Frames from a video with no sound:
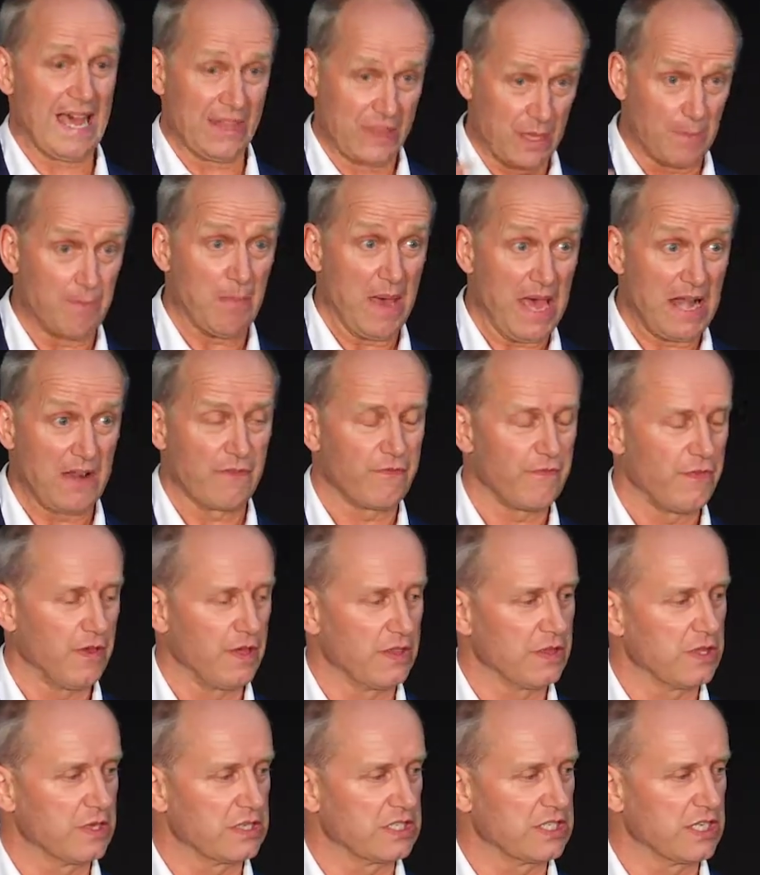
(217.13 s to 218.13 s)
and the
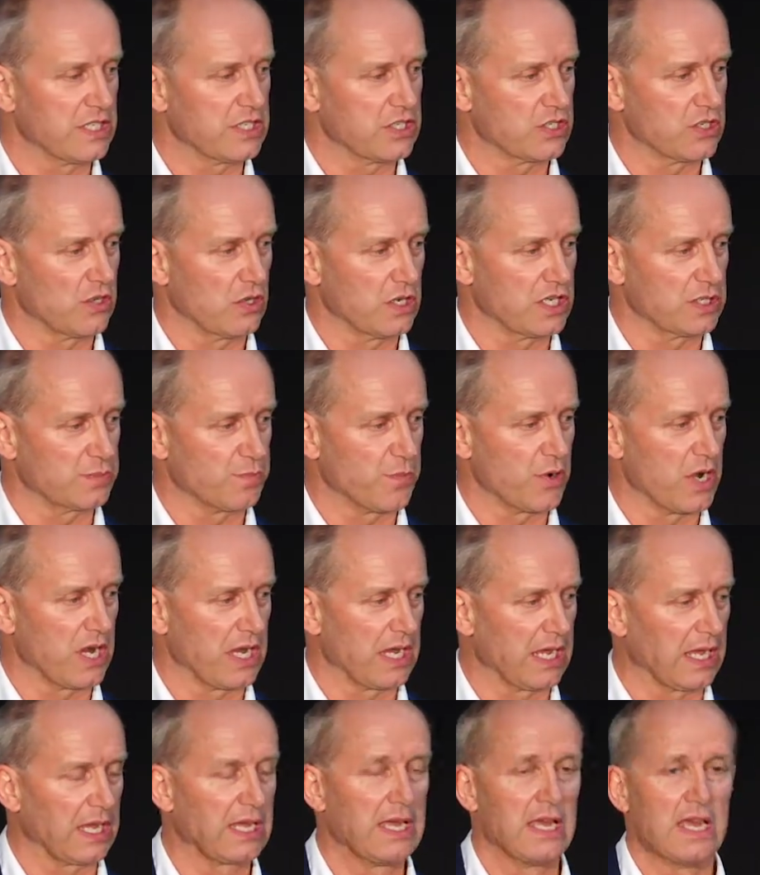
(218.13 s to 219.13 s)
benefit that digital is
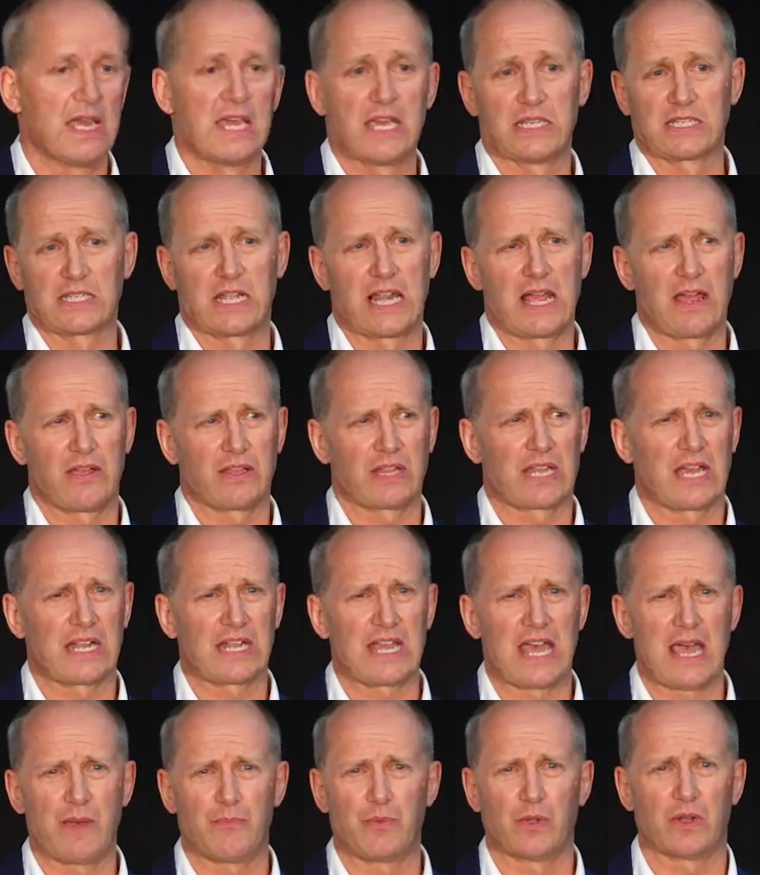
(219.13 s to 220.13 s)
bringing is allowing that
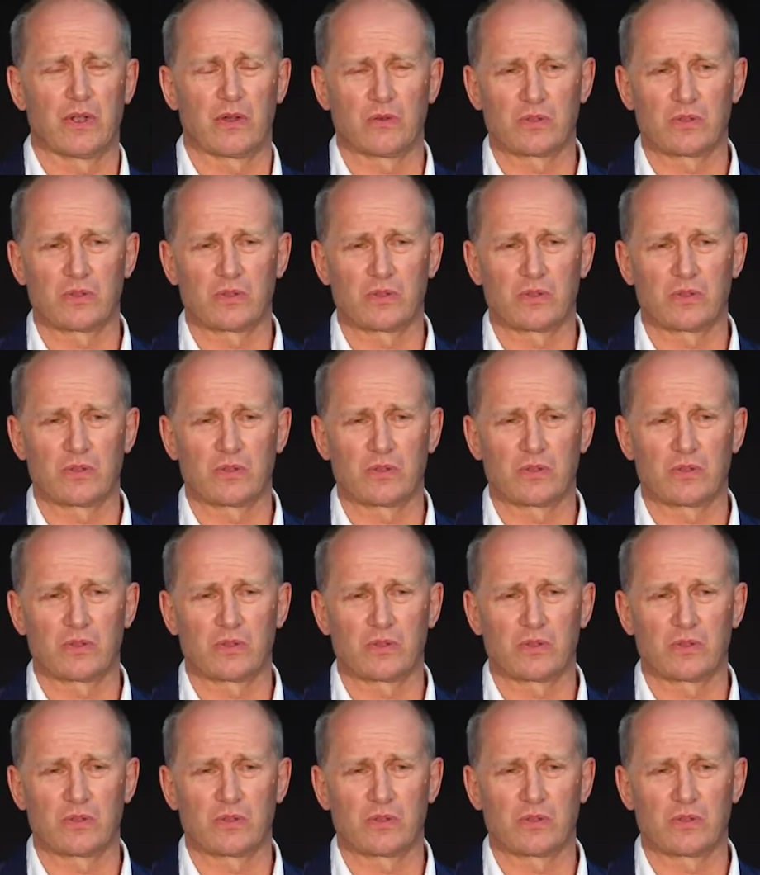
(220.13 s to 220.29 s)
to happen.